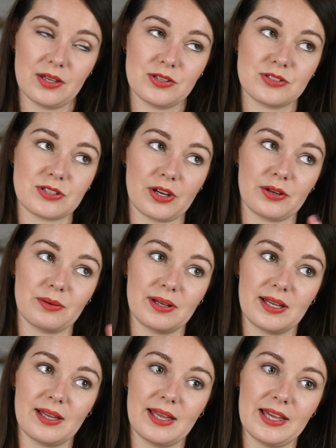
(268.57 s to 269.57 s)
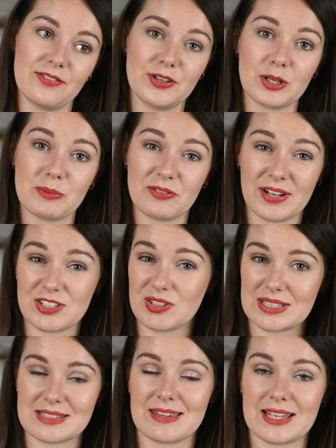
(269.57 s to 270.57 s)
So if you can provide
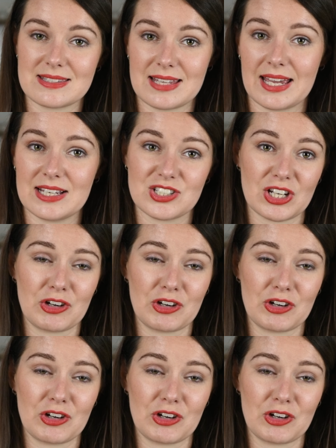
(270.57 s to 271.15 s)
drinks at that stage,